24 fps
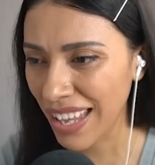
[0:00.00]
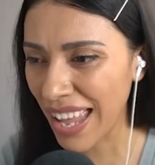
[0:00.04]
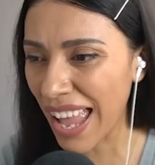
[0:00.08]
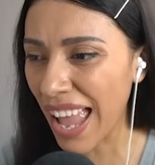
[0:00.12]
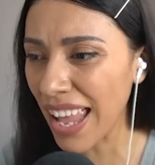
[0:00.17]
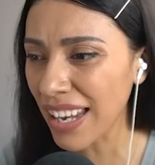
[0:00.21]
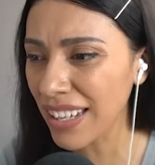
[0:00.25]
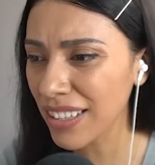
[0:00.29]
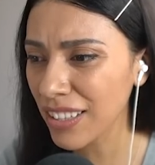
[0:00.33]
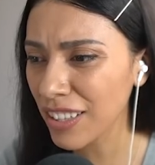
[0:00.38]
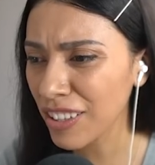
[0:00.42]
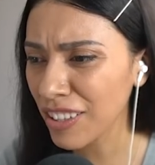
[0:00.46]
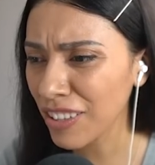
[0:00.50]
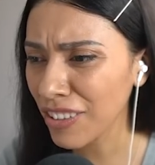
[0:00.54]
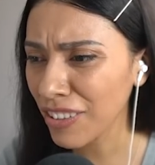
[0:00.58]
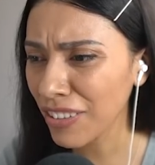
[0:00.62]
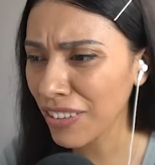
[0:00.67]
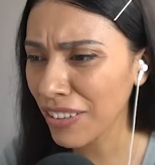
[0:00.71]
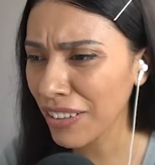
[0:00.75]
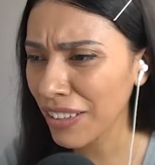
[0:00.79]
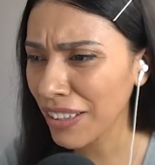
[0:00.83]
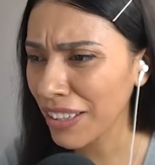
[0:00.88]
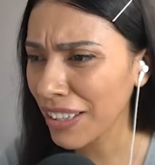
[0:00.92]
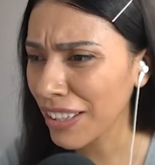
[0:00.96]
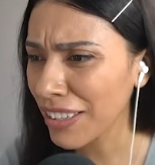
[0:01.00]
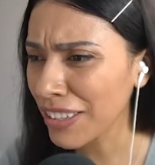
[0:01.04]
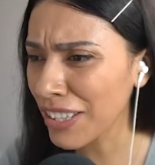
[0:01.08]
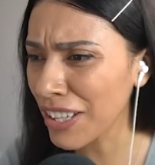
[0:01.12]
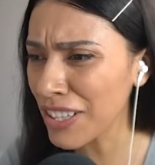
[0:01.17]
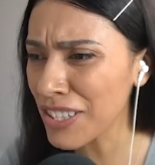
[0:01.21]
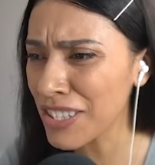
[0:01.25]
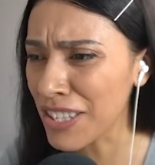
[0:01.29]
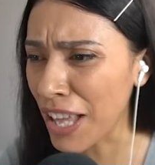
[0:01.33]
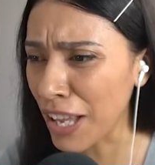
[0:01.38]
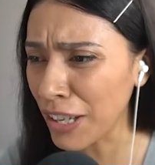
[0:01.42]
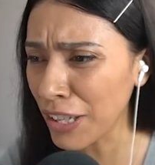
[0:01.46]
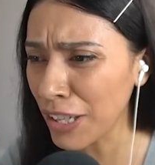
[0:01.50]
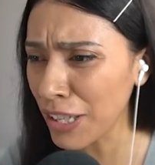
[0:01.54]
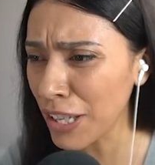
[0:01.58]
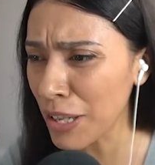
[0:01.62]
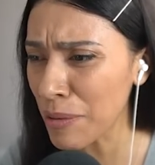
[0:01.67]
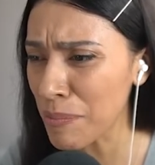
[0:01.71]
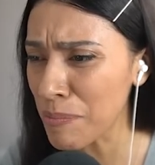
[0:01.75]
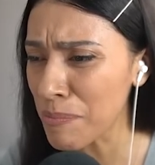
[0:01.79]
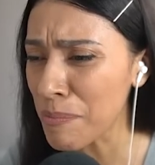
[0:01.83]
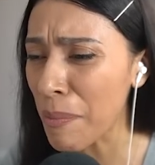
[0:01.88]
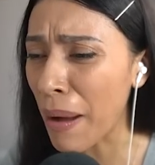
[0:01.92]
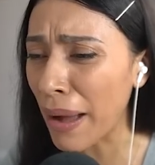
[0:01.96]
And they're sending
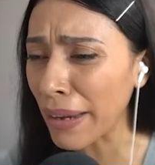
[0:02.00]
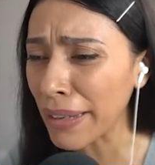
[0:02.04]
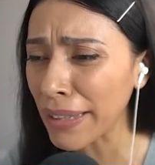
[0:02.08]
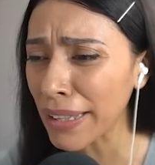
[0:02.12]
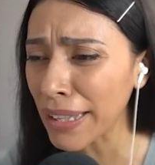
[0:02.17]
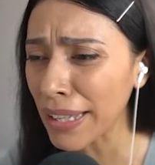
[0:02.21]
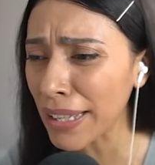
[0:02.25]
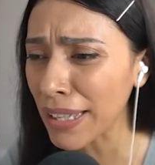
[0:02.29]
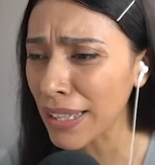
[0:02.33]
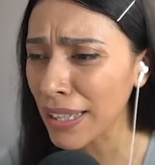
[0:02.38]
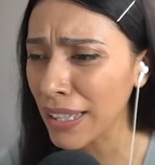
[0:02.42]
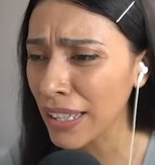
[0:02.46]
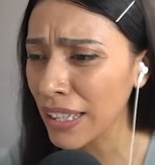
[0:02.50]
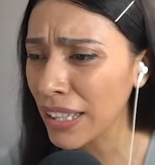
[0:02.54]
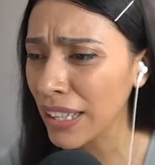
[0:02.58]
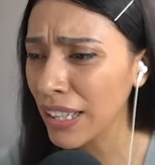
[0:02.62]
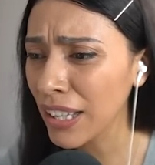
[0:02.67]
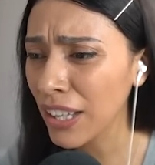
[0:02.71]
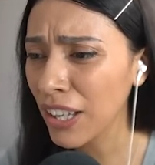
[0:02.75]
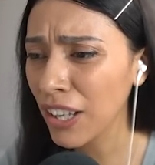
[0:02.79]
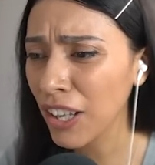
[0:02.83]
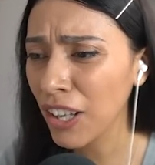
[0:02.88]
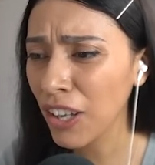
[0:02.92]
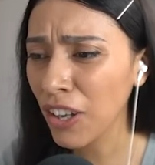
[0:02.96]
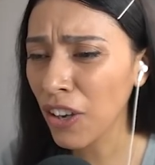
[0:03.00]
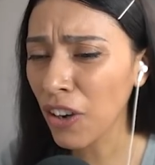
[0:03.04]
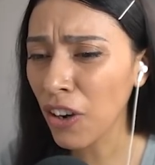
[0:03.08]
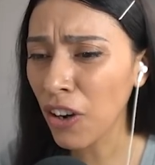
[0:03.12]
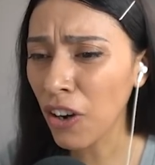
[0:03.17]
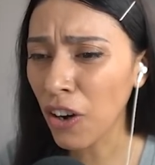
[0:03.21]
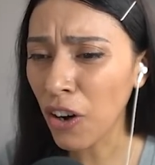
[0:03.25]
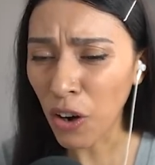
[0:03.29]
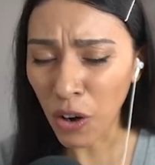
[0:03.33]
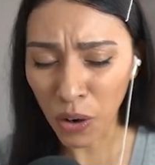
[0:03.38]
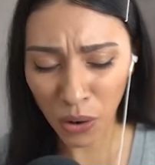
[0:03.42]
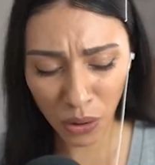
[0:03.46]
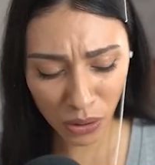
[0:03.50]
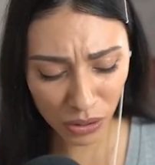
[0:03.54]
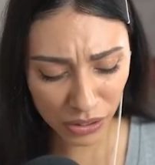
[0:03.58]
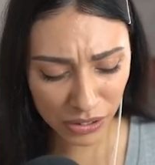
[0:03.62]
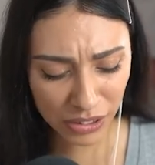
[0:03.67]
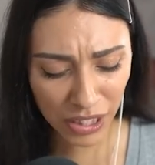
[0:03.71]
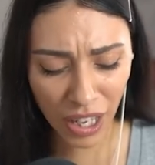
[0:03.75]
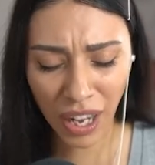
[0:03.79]
him money? Hold